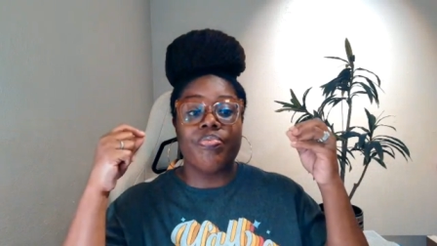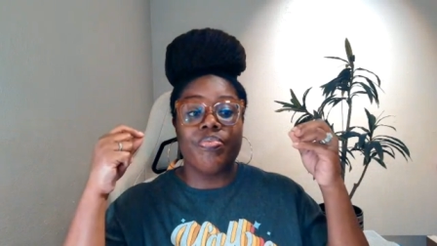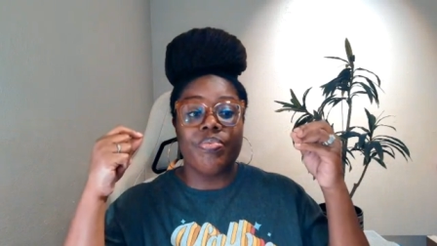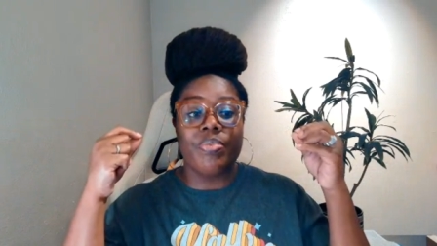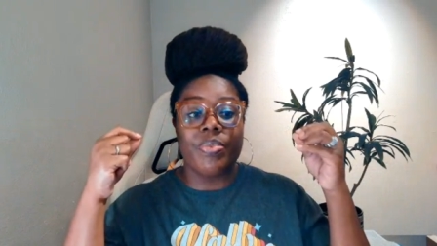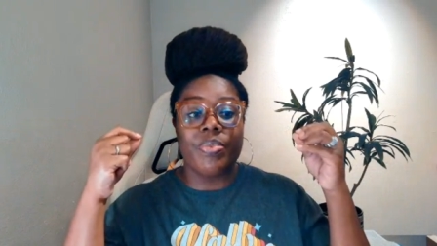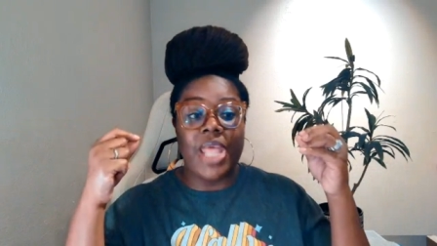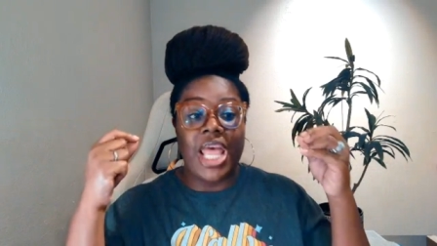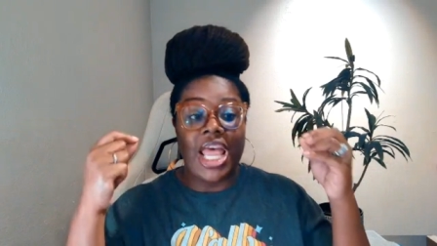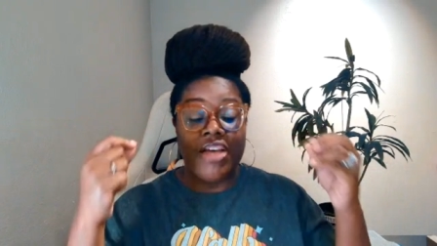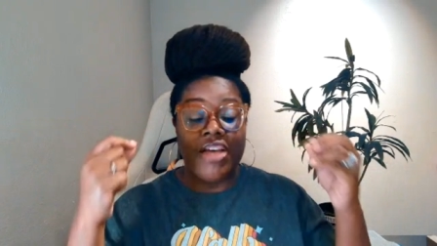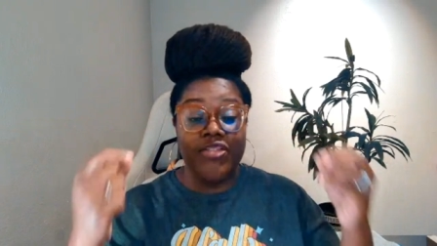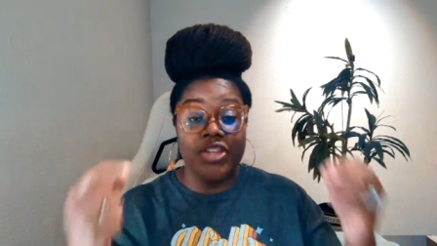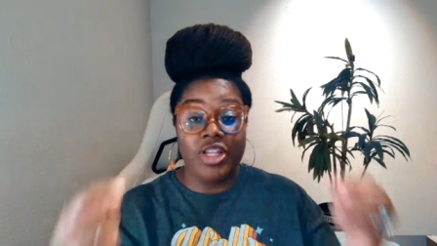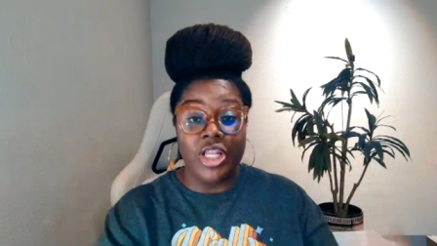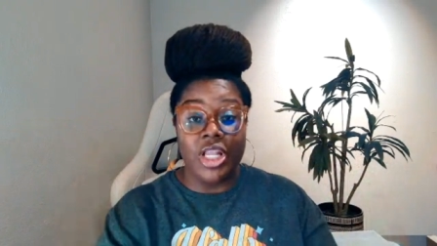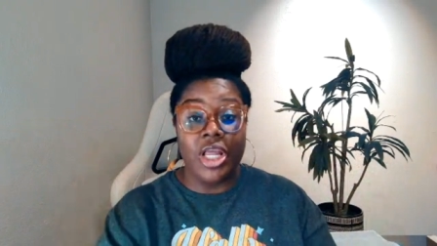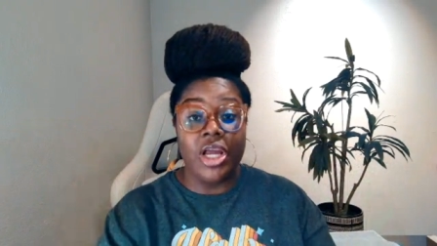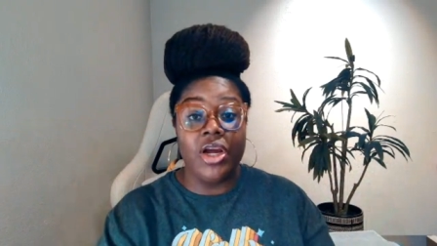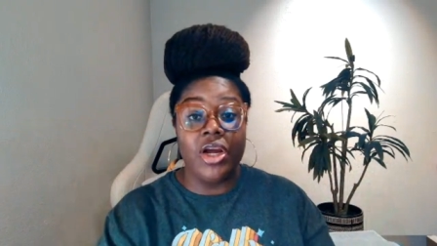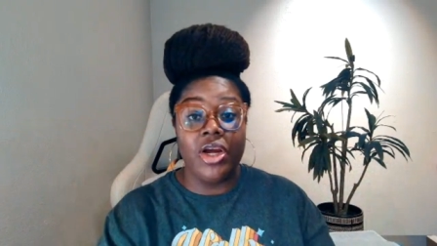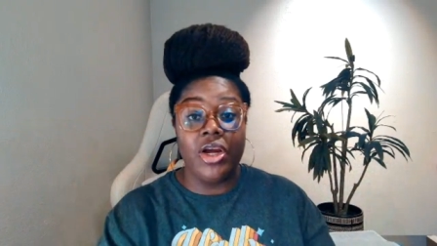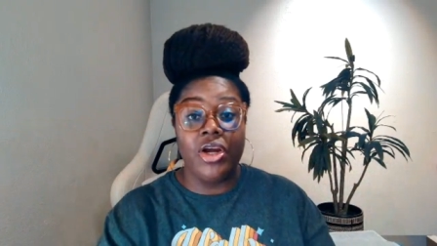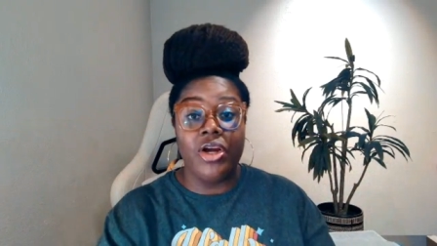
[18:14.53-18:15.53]
have
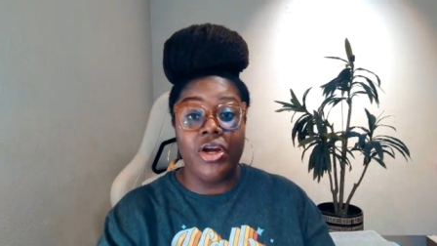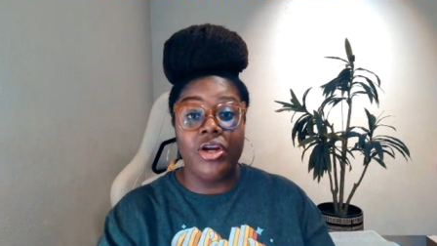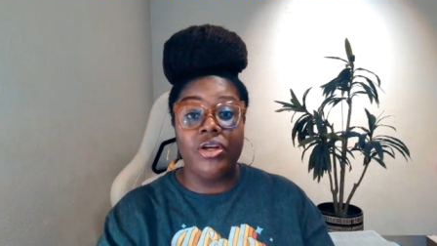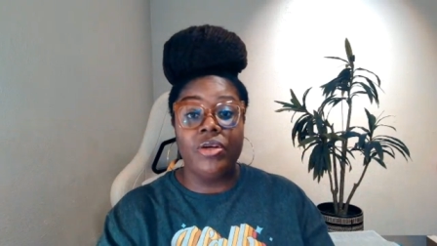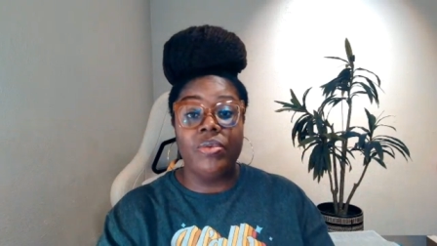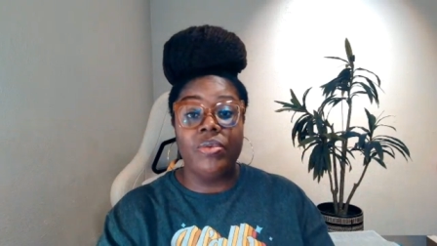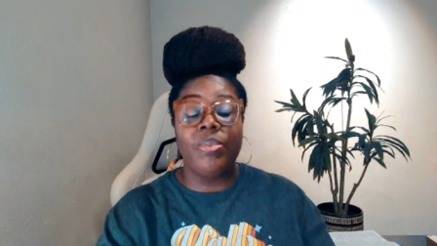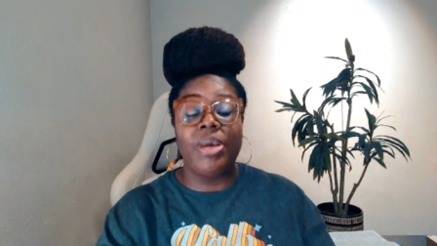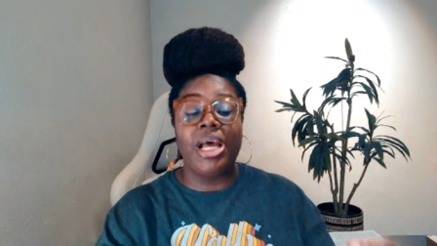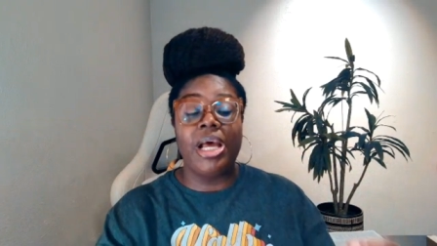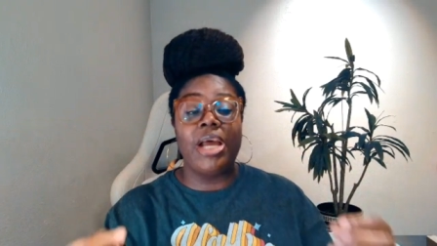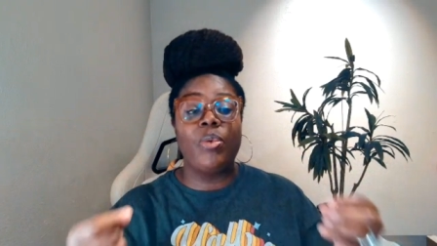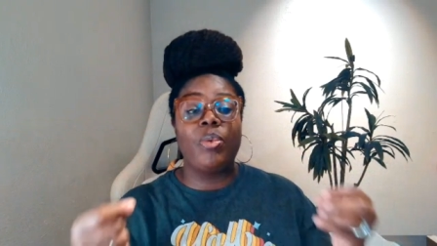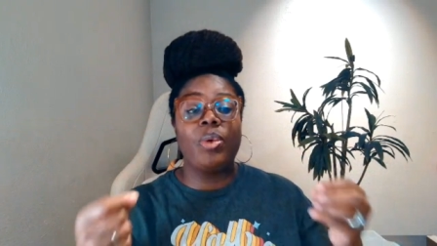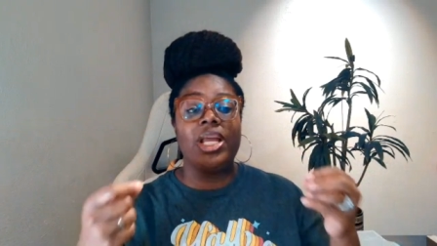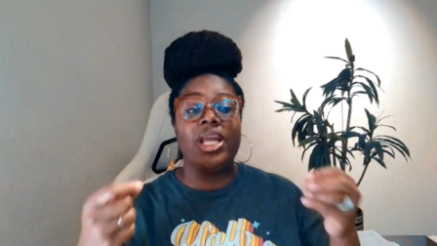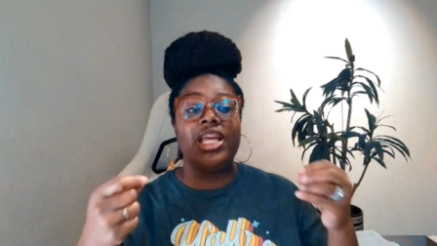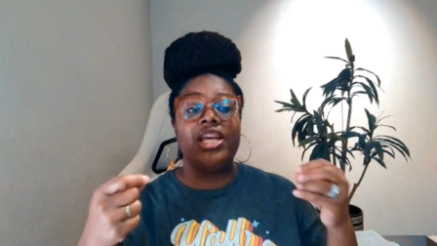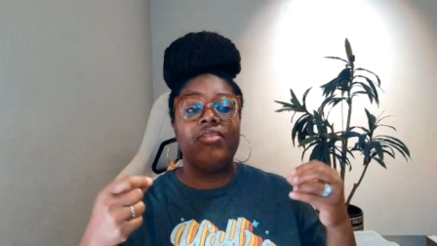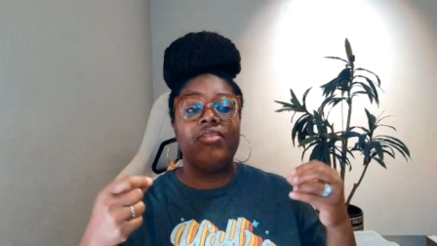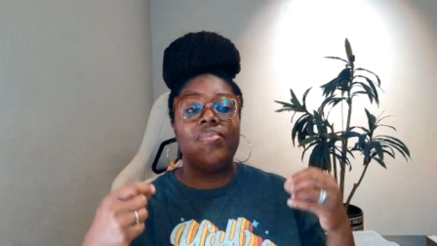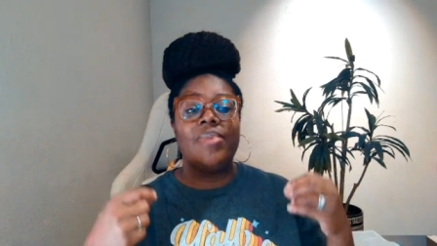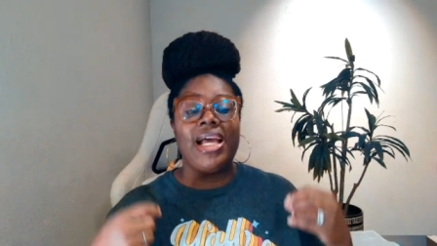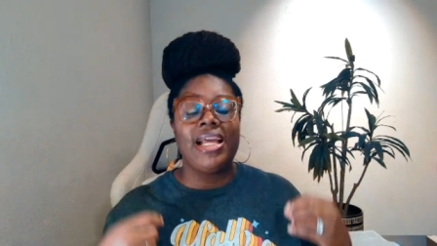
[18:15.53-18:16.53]
learned by way
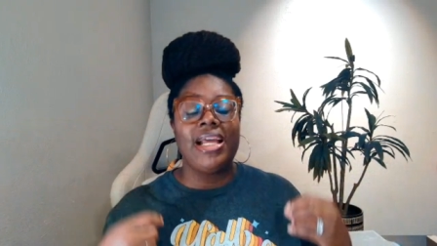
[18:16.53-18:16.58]
of my